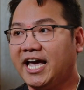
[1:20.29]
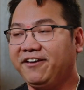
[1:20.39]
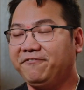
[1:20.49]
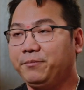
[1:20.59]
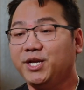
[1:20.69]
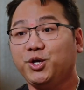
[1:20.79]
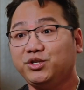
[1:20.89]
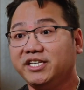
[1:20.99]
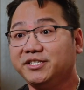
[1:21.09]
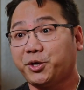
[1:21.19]
I've been
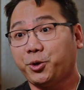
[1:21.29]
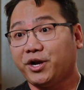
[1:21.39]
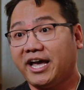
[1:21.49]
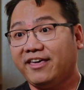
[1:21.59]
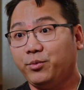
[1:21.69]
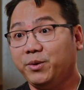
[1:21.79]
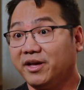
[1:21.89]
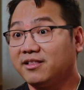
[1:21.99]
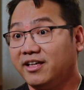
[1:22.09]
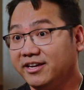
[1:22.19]
using SecurAcath with
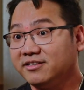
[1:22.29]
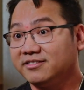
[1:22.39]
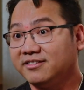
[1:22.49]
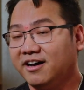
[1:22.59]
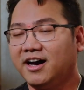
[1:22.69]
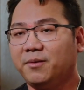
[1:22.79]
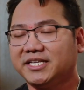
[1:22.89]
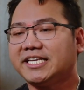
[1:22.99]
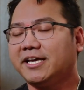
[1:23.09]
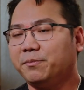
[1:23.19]
PICC lines
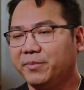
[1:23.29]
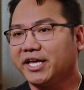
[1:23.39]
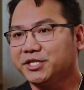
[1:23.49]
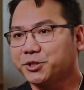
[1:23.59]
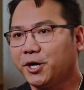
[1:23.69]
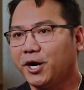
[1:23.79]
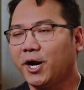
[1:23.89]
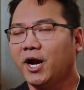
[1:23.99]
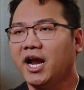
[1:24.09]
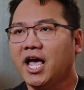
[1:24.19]
as a PICC
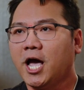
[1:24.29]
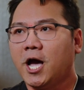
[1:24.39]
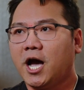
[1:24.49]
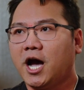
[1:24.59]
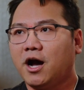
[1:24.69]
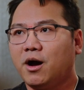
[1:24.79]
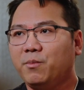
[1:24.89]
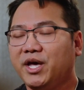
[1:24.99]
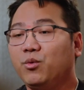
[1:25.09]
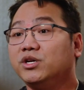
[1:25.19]
inserter.
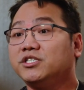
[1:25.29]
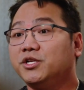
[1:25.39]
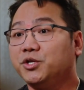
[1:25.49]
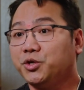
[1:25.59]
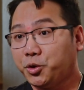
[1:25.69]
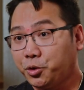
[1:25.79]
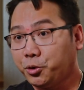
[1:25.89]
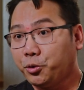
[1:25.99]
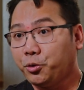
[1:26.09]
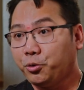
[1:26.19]
It was a
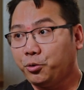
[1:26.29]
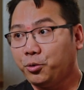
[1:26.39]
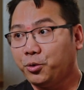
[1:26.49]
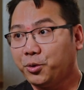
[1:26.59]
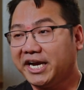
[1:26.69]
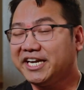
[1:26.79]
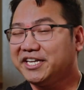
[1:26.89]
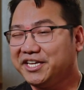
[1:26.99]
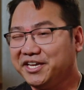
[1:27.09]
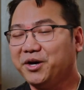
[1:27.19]
new
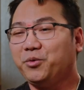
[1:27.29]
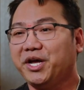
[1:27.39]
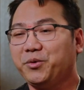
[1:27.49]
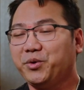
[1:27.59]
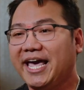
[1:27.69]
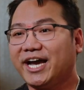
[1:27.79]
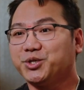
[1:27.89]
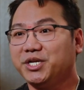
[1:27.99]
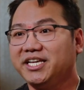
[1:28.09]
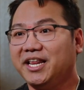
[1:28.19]
idea when we
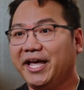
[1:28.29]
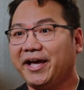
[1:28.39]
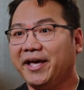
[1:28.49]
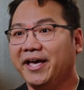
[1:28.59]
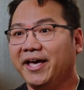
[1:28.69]
actually like